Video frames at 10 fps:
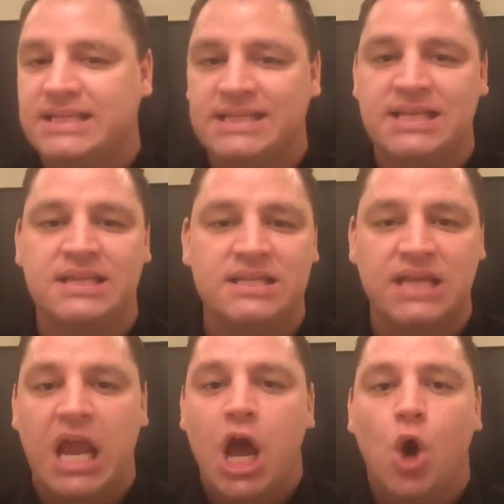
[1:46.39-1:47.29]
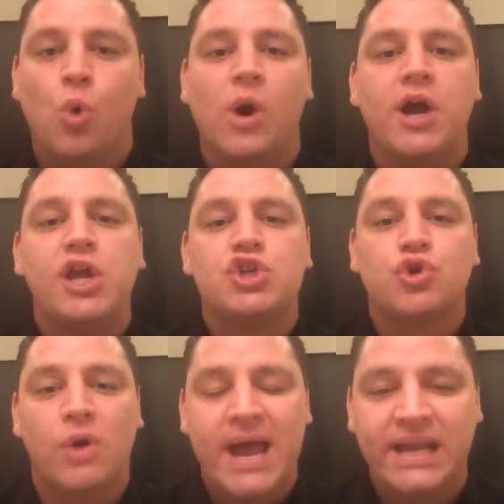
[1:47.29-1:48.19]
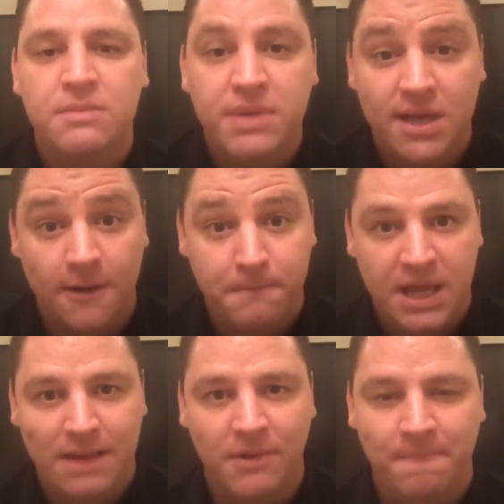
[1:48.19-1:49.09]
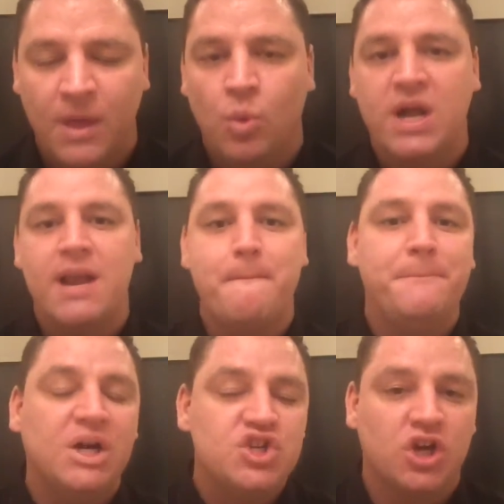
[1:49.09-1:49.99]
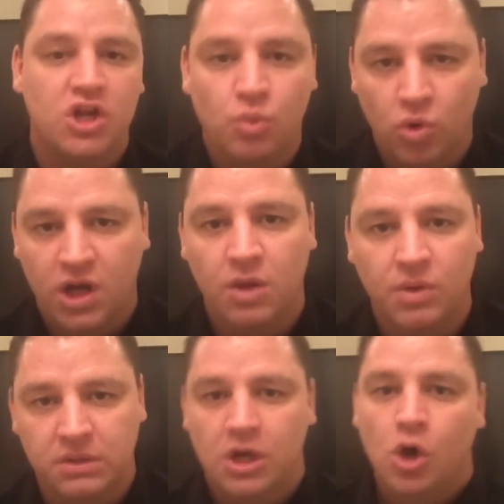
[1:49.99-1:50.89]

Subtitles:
They say things like, where are you trying to be on payment? What kind of budget are you working with?